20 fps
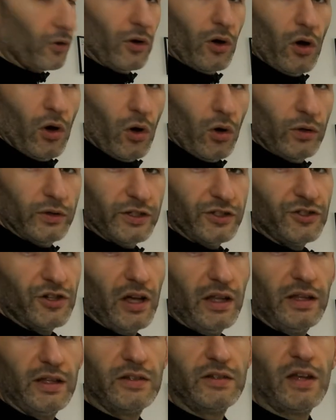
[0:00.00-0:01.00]
all the
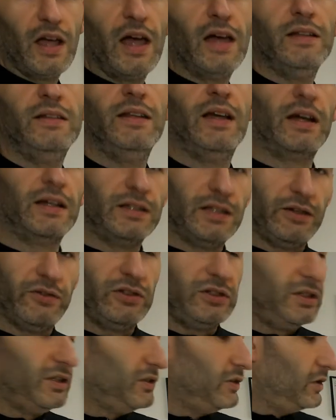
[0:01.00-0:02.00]
channels and the
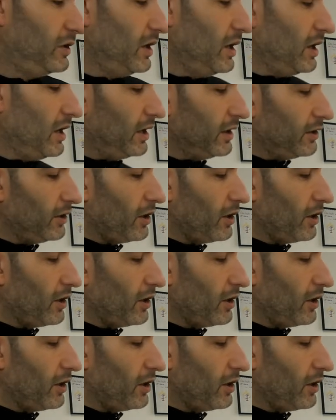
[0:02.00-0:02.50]
activities you are